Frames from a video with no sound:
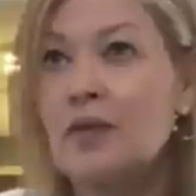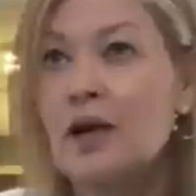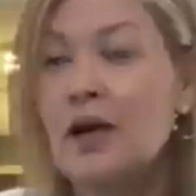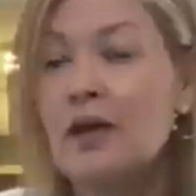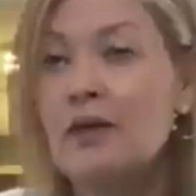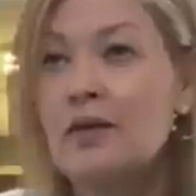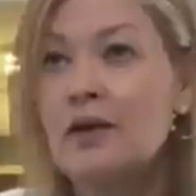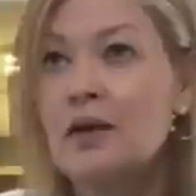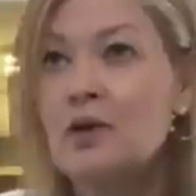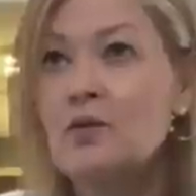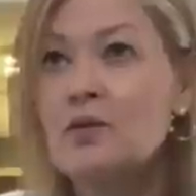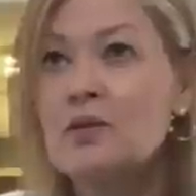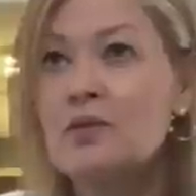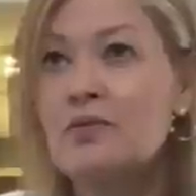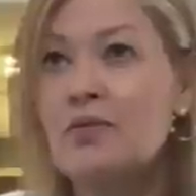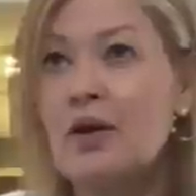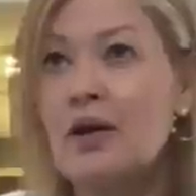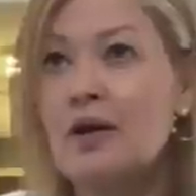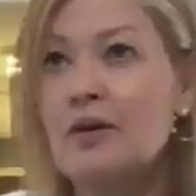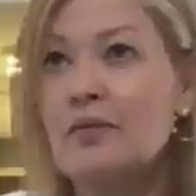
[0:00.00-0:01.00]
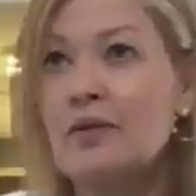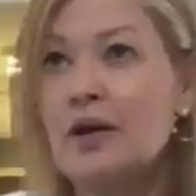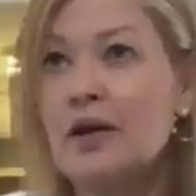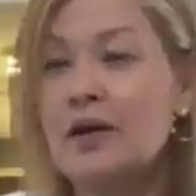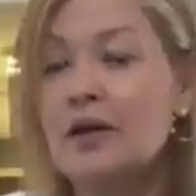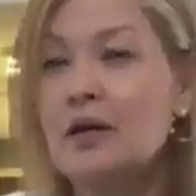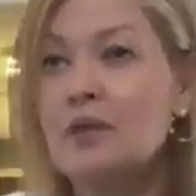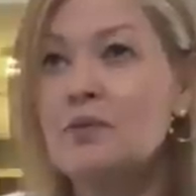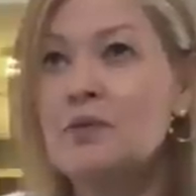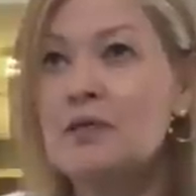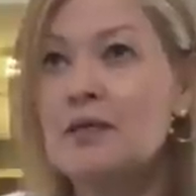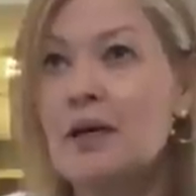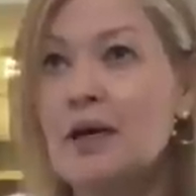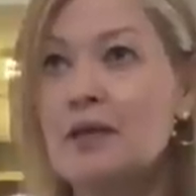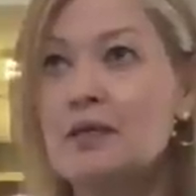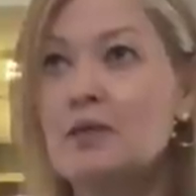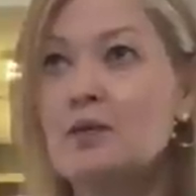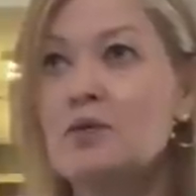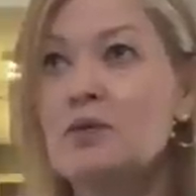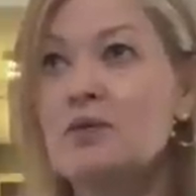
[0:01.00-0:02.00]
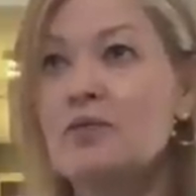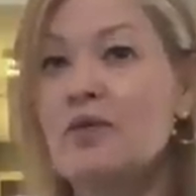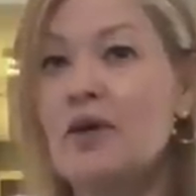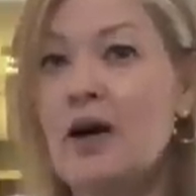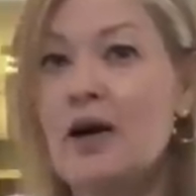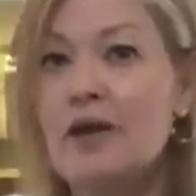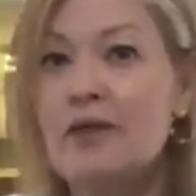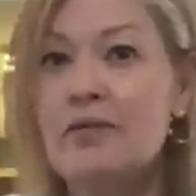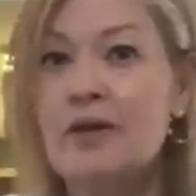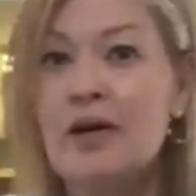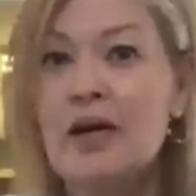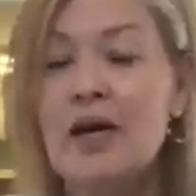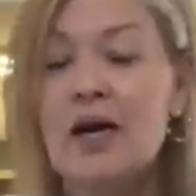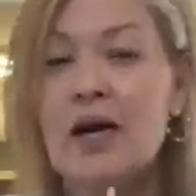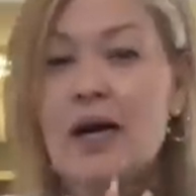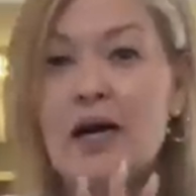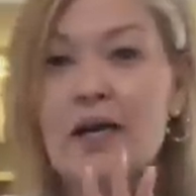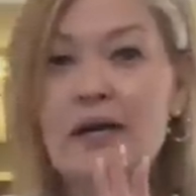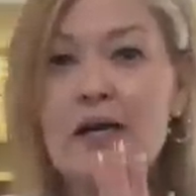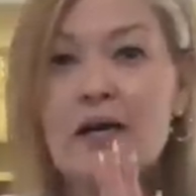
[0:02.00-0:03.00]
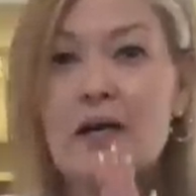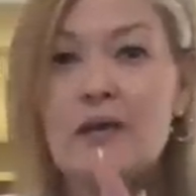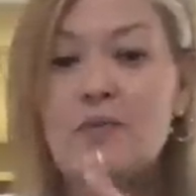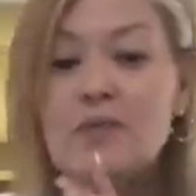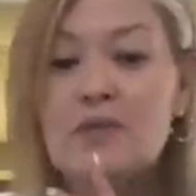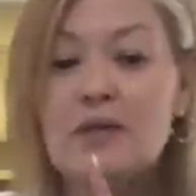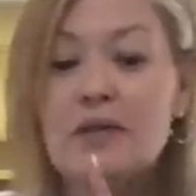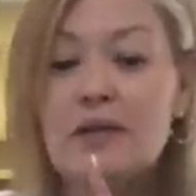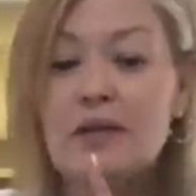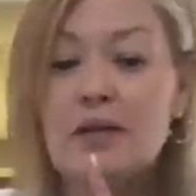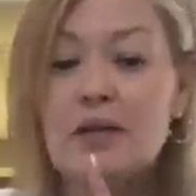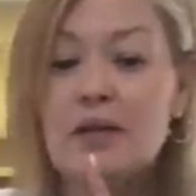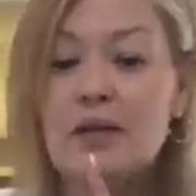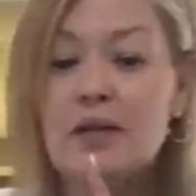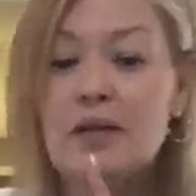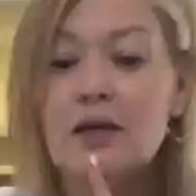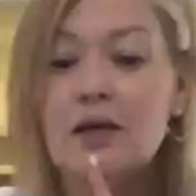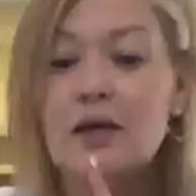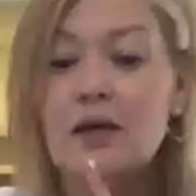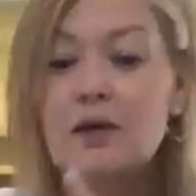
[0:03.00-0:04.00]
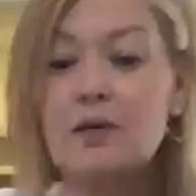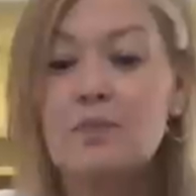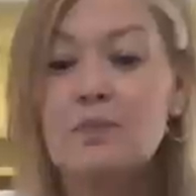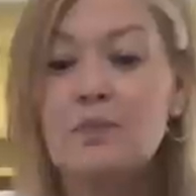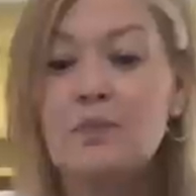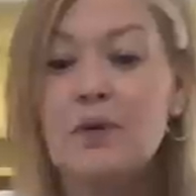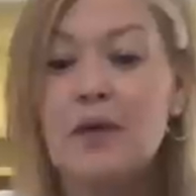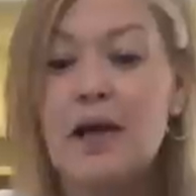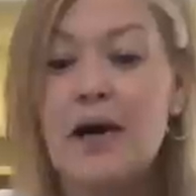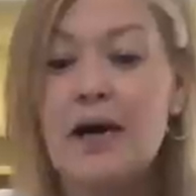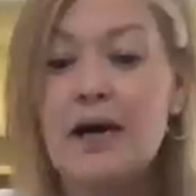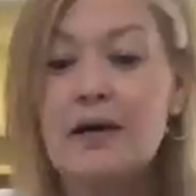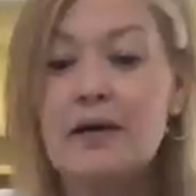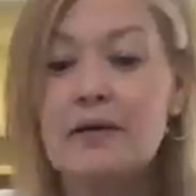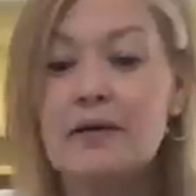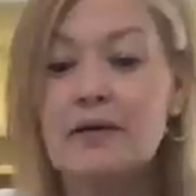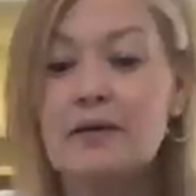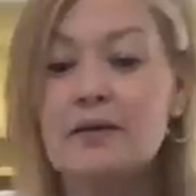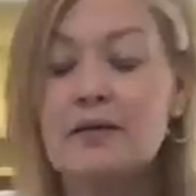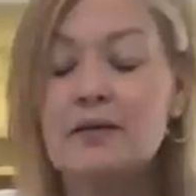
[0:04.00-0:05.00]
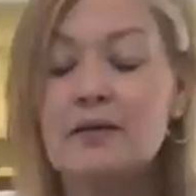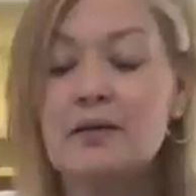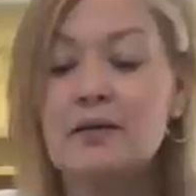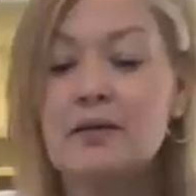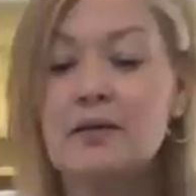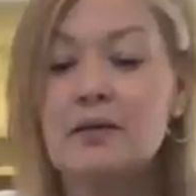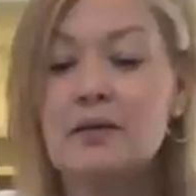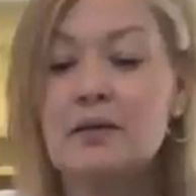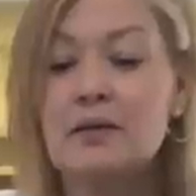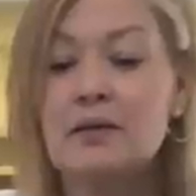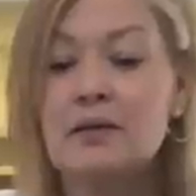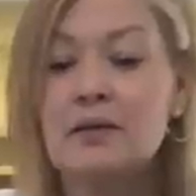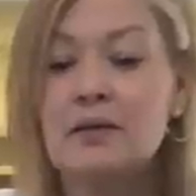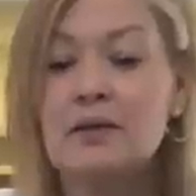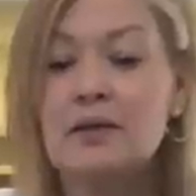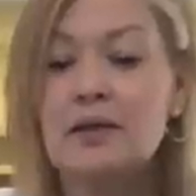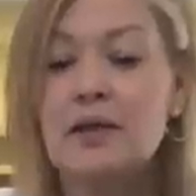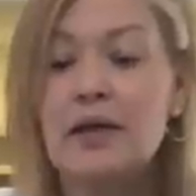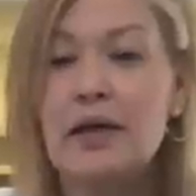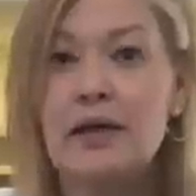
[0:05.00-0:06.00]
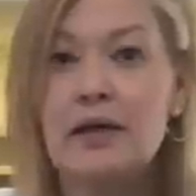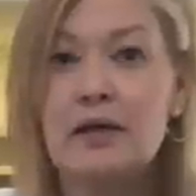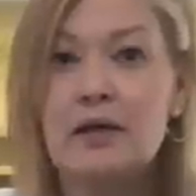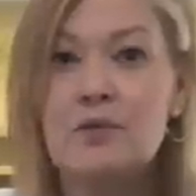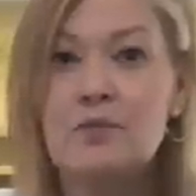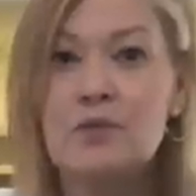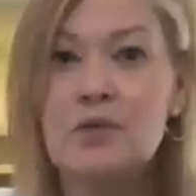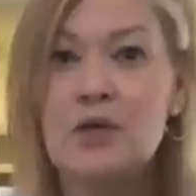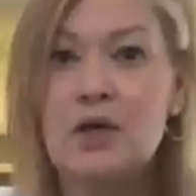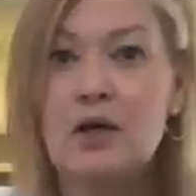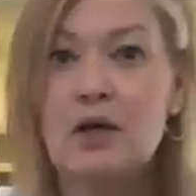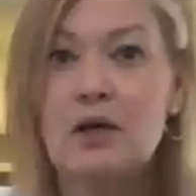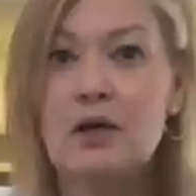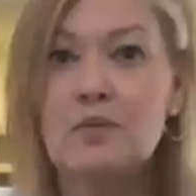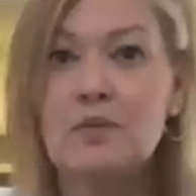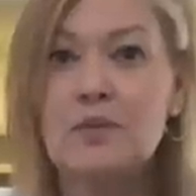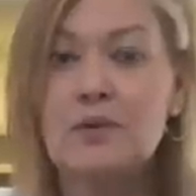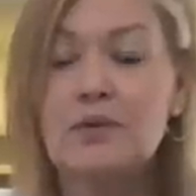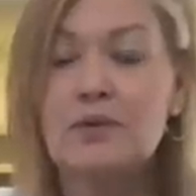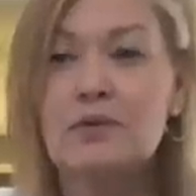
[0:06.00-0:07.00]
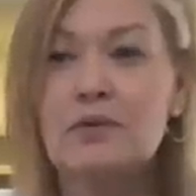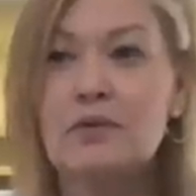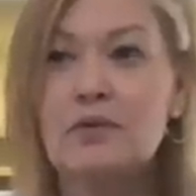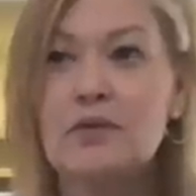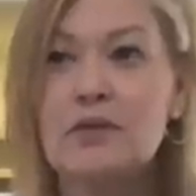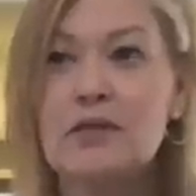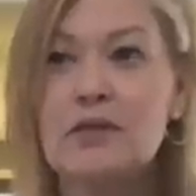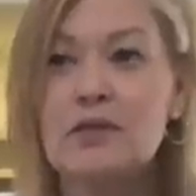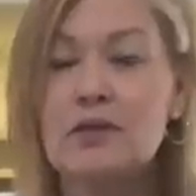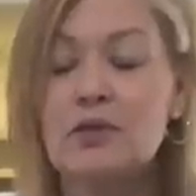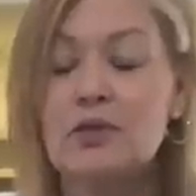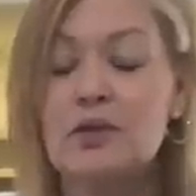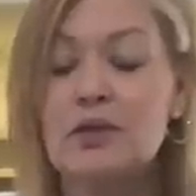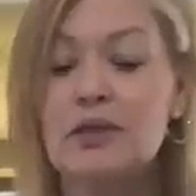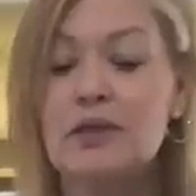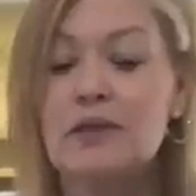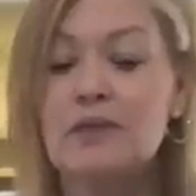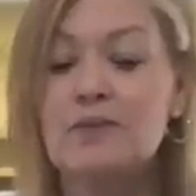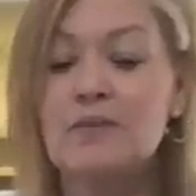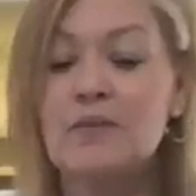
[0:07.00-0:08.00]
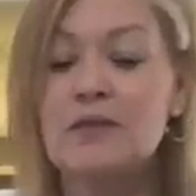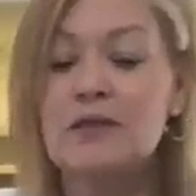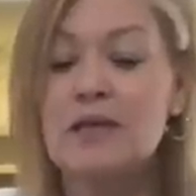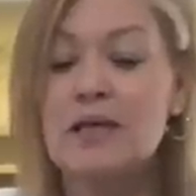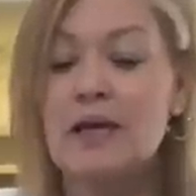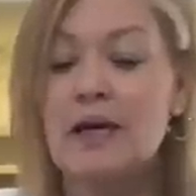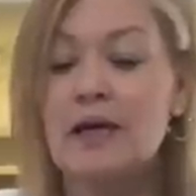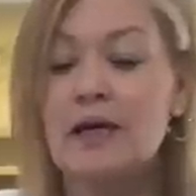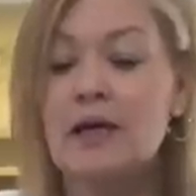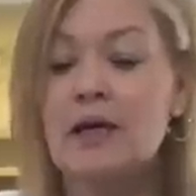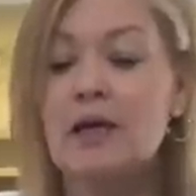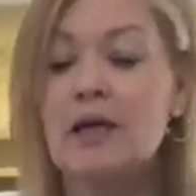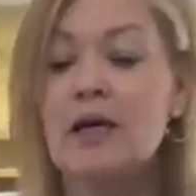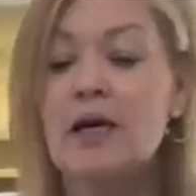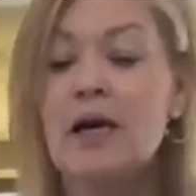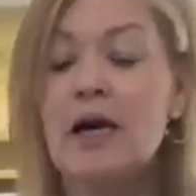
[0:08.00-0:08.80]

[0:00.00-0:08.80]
I think it was five items. Yes, it was five. I kept the um, black denim top, it was silky, the tank.